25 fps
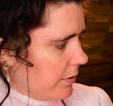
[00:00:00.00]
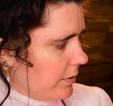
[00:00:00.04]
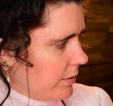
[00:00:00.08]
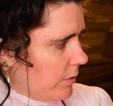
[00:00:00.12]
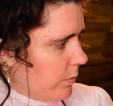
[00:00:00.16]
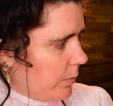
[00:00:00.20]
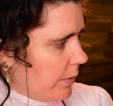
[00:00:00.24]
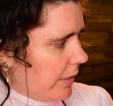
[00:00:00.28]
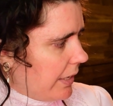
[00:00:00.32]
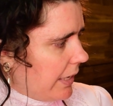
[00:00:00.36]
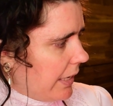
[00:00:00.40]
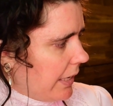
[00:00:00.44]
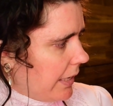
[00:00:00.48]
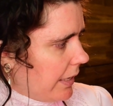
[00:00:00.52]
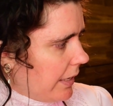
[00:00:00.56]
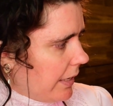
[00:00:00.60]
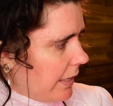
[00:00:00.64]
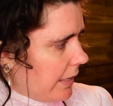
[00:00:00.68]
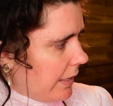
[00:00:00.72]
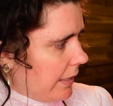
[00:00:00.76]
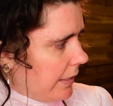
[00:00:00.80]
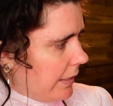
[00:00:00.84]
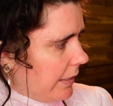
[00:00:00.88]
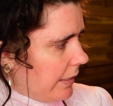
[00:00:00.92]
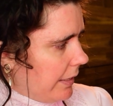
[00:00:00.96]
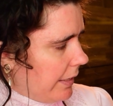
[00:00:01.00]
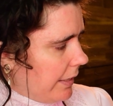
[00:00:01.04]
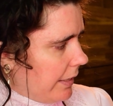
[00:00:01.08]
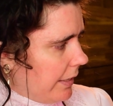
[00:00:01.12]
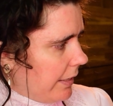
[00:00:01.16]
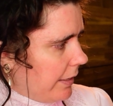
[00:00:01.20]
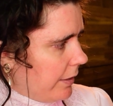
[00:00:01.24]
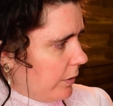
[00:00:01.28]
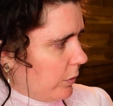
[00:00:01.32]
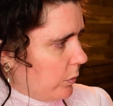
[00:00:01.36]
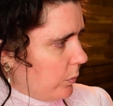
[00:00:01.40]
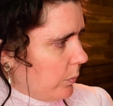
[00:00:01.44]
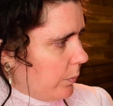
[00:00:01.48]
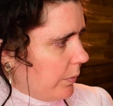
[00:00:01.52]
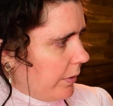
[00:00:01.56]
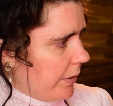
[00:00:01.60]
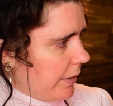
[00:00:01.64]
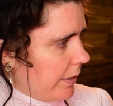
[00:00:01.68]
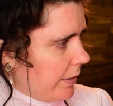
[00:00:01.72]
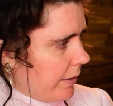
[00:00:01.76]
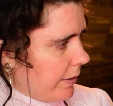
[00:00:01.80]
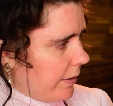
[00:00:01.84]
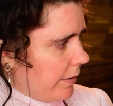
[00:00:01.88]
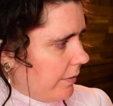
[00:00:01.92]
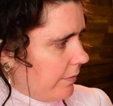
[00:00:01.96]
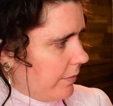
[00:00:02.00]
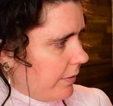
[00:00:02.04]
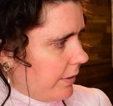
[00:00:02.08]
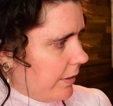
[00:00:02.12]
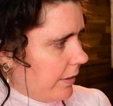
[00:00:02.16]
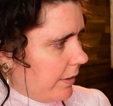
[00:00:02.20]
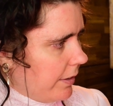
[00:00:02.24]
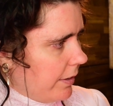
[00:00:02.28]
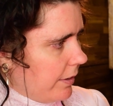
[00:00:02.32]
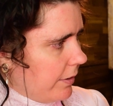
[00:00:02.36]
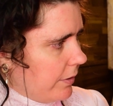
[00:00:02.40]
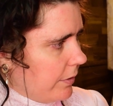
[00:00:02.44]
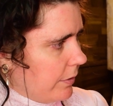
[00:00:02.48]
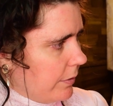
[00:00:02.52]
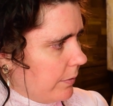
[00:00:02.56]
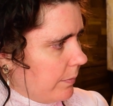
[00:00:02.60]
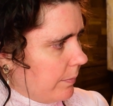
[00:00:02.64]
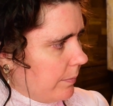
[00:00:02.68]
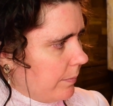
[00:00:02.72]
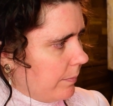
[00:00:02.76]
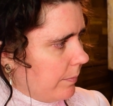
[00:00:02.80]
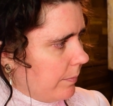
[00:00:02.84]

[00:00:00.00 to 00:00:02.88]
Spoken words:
So we get a little bit of it here,